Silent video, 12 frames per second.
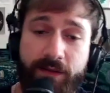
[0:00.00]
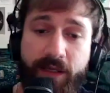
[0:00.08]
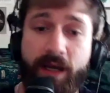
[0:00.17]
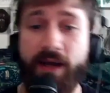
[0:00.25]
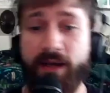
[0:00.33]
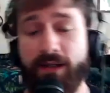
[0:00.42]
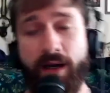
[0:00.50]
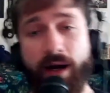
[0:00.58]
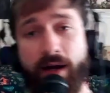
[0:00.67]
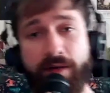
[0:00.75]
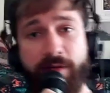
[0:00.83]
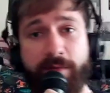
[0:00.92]
Yeah,
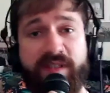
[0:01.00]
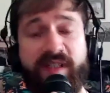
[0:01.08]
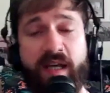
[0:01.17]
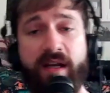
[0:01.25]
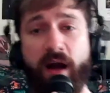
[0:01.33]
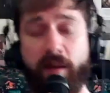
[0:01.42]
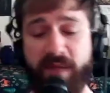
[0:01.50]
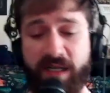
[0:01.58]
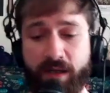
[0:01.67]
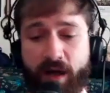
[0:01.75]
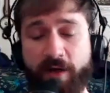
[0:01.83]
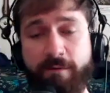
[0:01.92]
100%. I
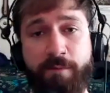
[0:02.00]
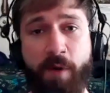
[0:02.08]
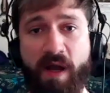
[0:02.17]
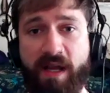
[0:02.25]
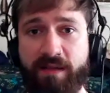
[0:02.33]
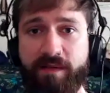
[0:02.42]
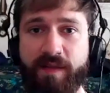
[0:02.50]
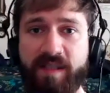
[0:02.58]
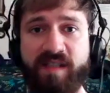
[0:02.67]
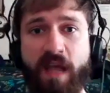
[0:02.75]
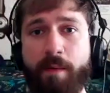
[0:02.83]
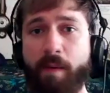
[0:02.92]
mean, I've put in
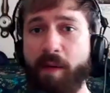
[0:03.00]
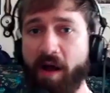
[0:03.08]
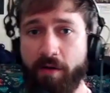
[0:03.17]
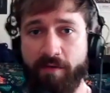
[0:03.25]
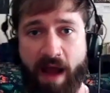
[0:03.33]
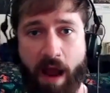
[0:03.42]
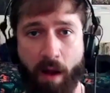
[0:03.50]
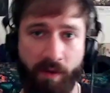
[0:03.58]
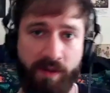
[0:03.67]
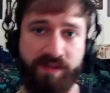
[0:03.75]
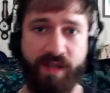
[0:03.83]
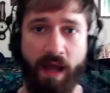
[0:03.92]
the same amount of
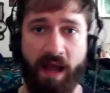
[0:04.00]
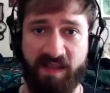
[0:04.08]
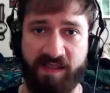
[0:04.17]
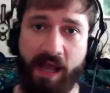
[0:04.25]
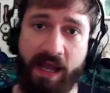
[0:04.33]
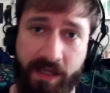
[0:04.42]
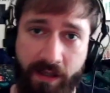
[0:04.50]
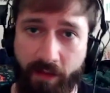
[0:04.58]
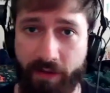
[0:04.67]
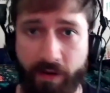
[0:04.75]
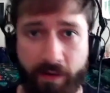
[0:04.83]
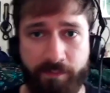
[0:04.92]
hours as any
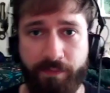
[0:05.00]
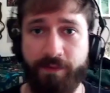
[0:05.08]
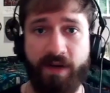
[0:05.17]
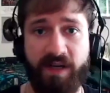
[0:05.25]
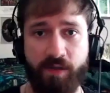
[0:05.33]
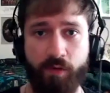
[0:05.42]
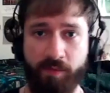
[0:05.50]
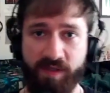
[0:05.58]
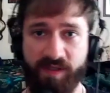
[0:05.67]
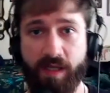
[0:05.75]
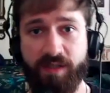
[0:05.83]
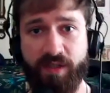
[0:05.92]
other professional
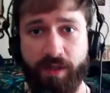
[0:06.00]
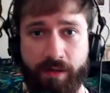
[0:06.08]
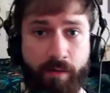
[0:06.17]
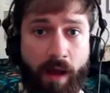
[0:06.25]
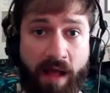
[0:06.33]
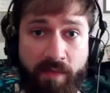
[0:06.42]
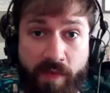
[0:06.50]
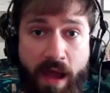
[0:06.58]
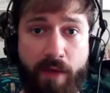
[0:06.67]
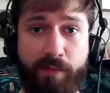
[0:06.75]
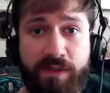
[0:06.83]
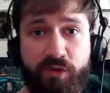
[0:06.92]
musician and
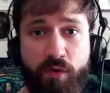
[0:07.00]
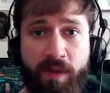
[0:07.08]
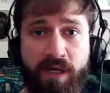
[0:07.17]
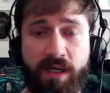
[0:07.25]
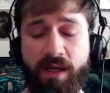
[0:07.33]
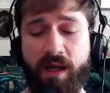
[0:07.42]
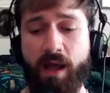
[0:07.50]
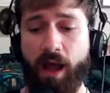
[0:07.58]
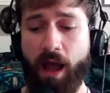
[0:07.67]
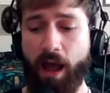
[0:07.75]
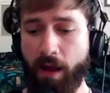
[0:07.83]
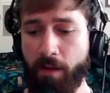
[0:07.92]
their instrument.
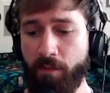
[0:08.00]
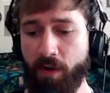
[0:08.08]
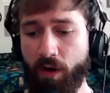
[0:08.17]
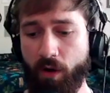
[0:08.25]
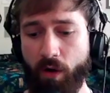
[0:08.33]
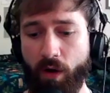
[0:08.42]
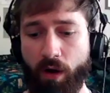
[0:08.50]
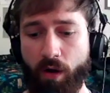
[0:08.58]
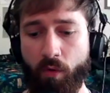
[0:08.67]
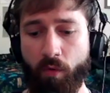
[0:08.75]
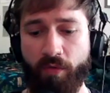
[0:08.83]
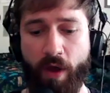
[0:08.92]

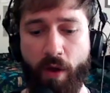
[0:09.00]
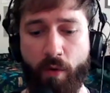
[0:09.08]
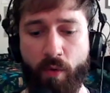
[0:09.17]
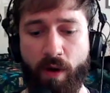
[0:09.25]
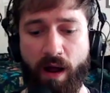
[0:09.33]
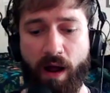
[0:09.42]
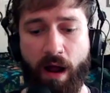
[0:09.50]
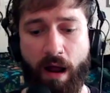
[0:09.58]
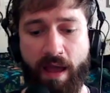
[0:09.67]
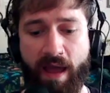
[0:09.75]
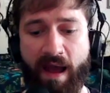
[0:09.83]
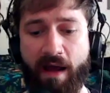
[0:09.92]
Although
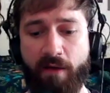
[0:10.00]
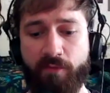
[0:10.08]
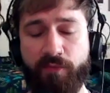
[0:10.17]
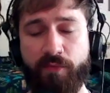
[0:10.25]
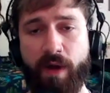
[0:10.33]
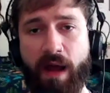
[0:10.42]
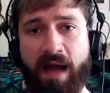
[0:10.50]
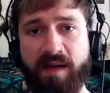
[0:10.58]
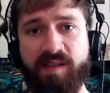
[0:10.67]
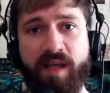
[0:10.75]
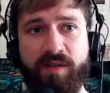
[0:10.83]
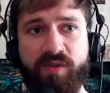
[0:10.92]
I have
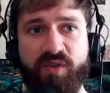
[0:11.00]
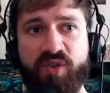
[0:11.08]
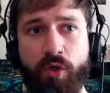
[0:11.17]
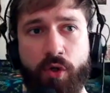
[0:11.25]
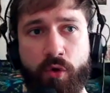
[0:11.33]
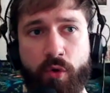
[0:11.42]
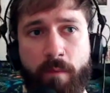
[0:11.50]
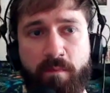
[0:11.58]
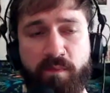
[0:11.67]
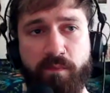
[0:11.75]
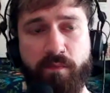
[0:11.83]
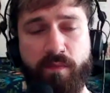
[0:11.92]
access to